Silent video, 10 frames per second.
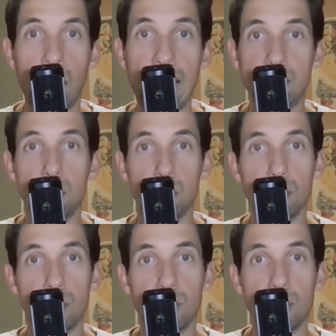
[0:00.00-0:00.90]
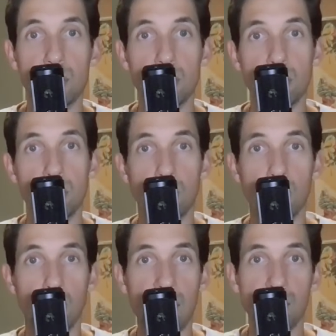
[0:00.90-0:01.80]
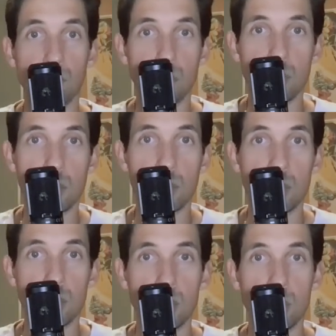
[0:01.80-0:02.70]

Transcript: actors, legends,